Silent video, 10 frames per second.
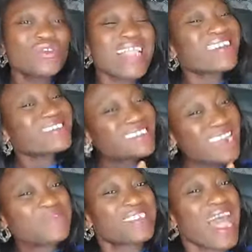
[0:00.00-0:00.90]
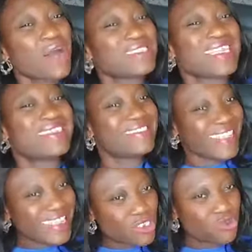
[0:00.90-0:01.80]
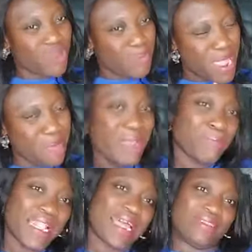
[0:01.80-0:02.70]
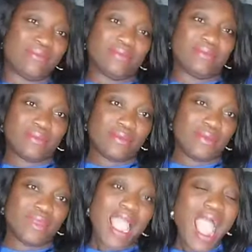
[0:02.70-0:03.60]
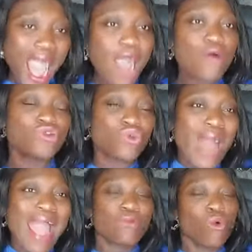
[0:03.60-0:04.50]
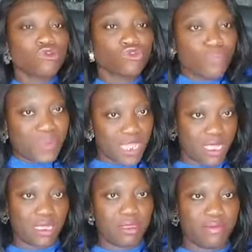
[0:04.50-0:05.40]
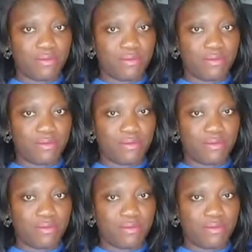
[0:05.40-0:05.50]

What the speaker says: You now draft out a debt repayment plan. How do I want to pay?